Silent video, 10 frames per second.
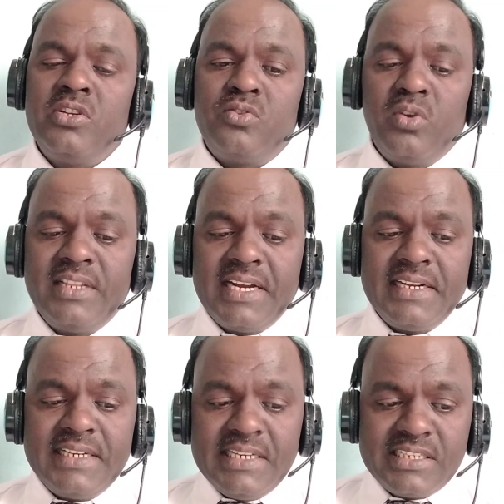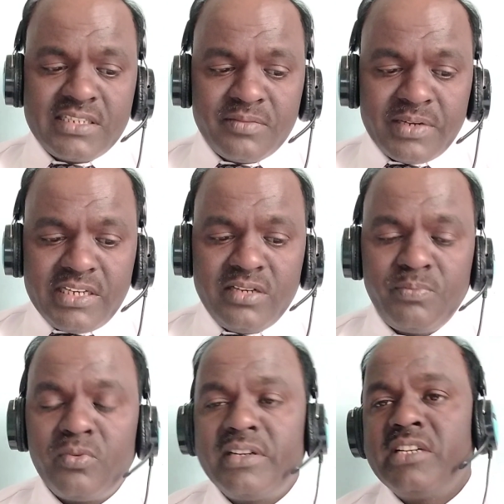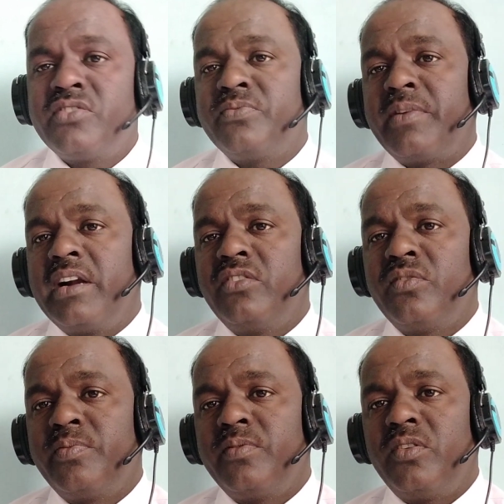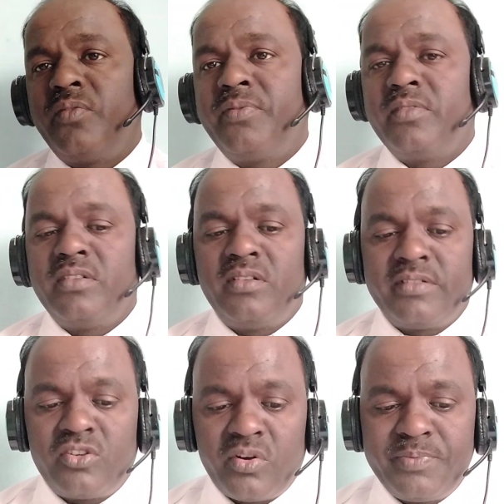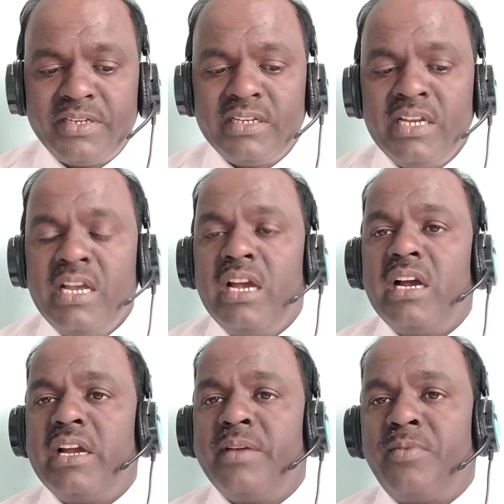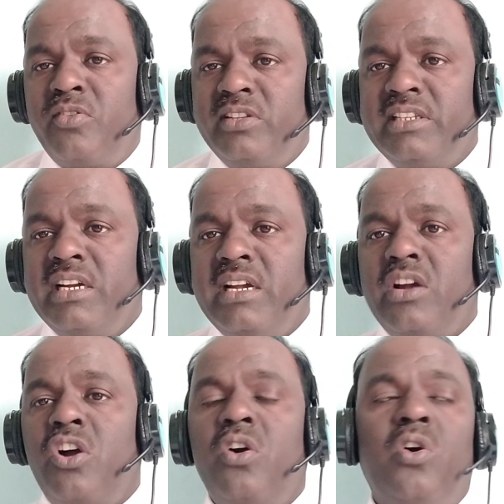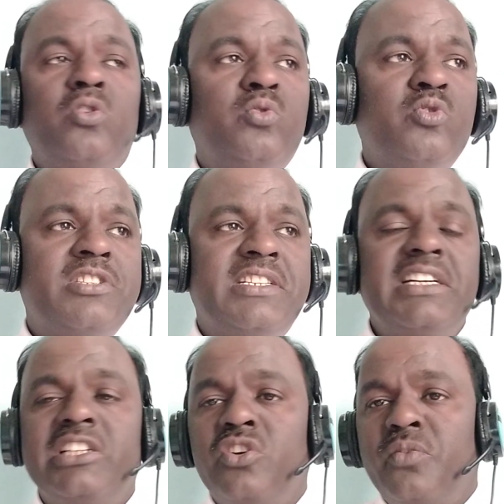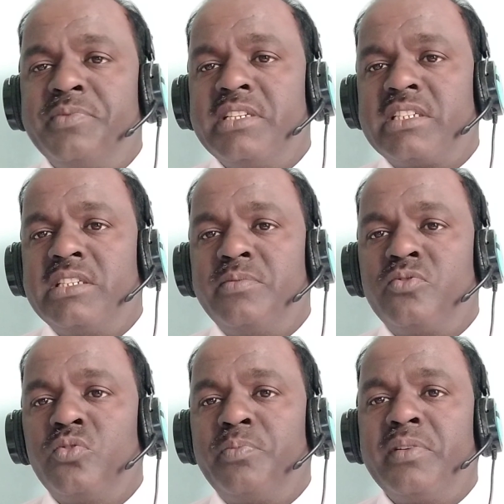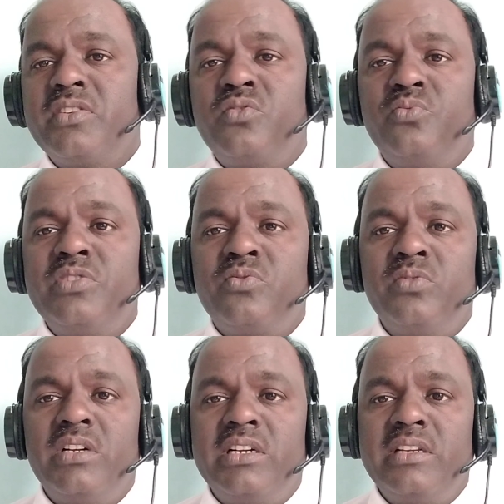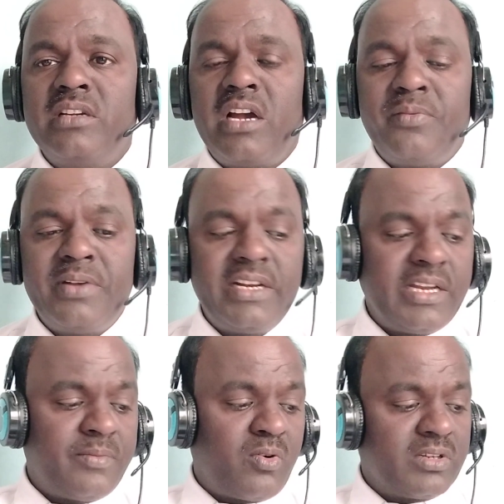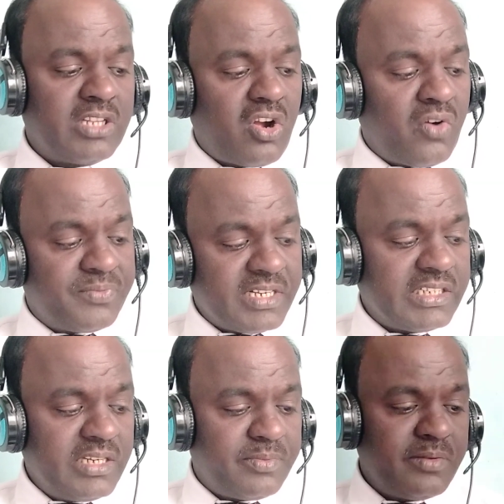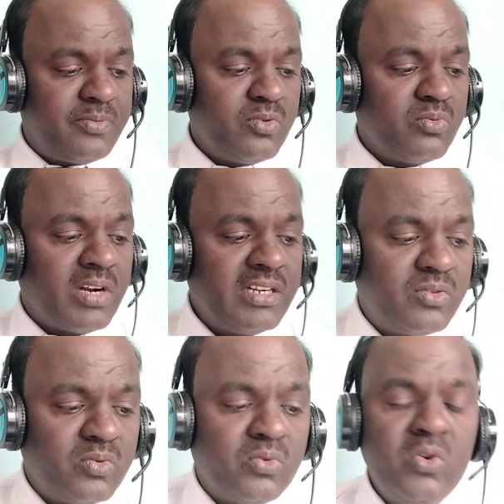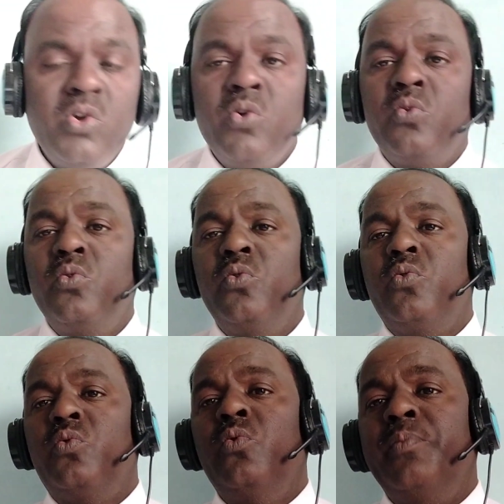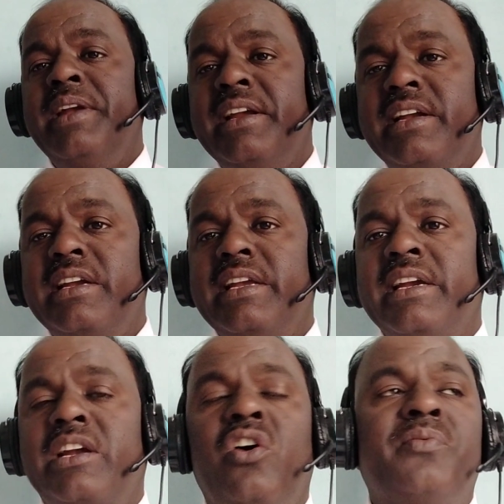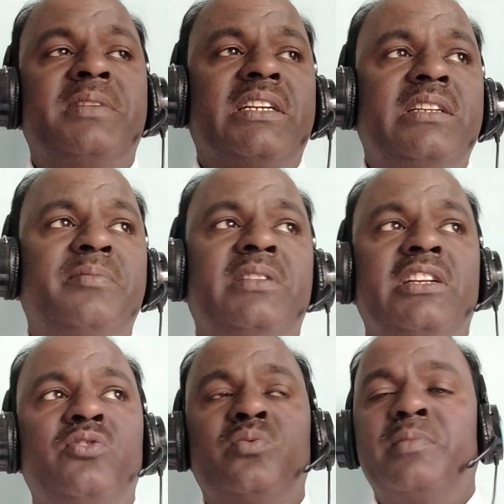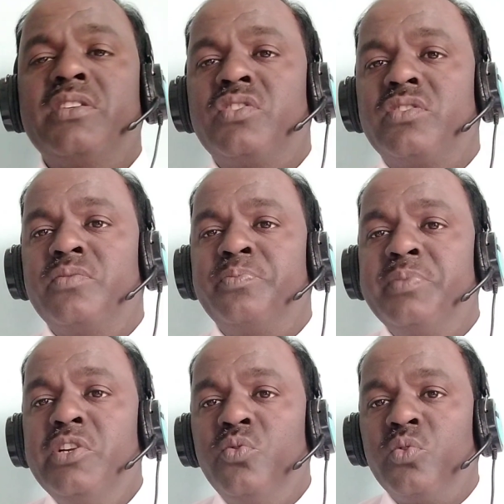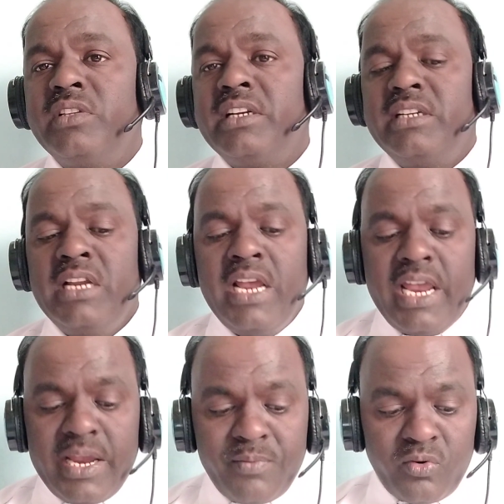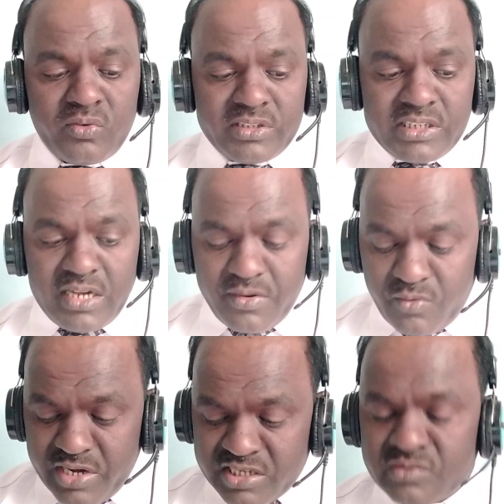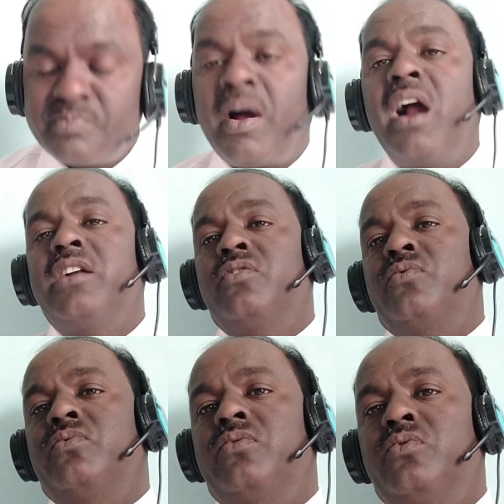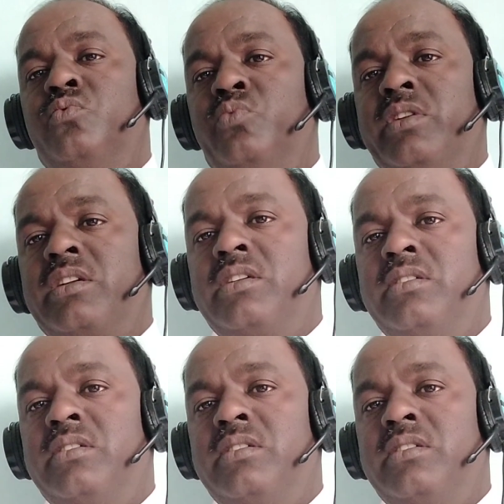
So that is very important part of a topic about the how to set the objective. So first we should aware about the objective. If you want to who make a objective, then you must be know that about the smart work.